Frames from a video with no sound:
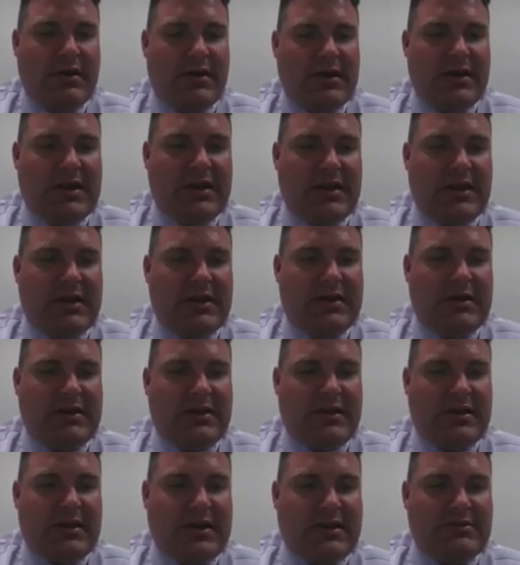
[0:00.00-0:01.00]
And
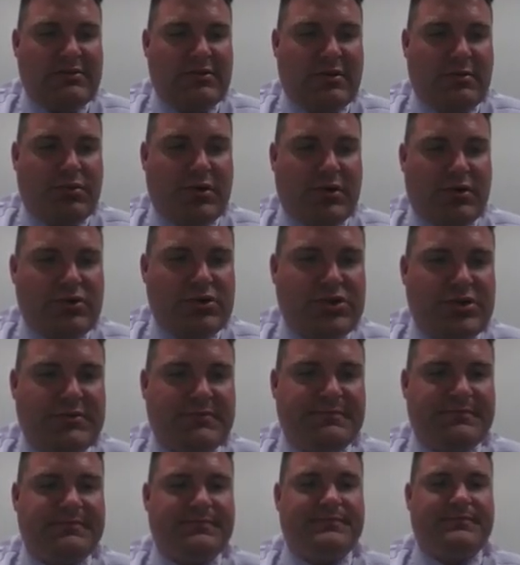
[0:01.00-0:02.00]
as we approach
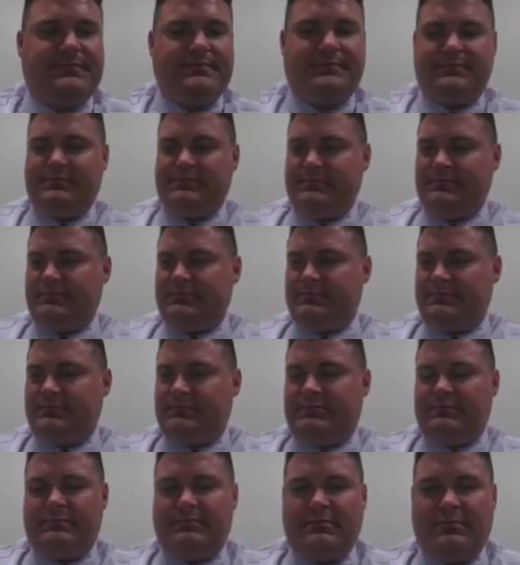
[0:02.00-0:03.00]

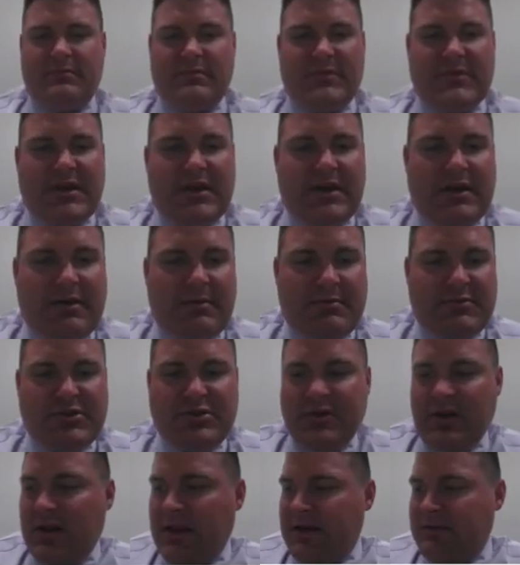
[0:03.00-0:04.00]
2
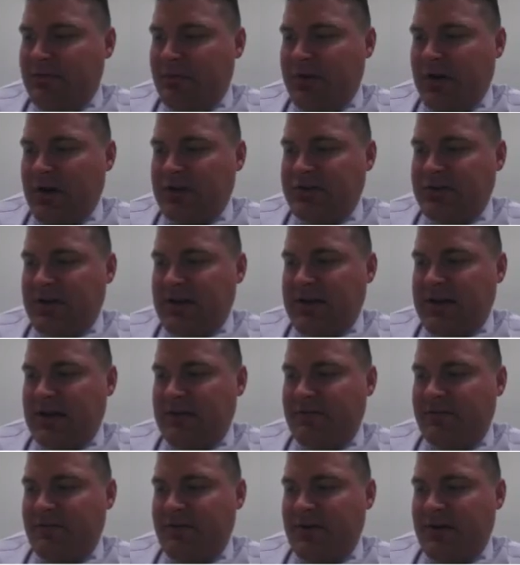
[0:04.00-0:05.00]
to the left, we also get
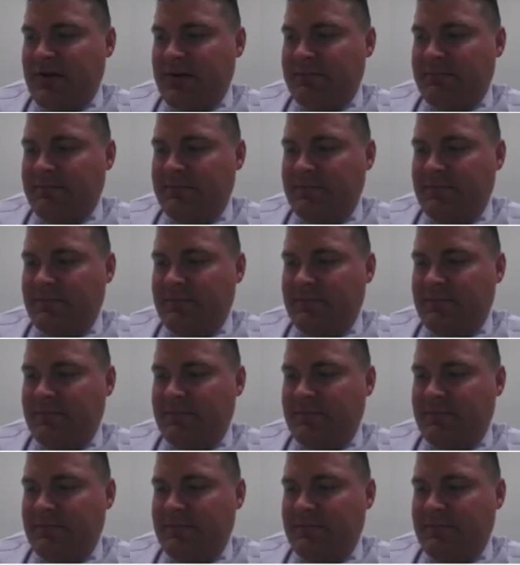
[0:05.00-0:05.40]
negative infinity.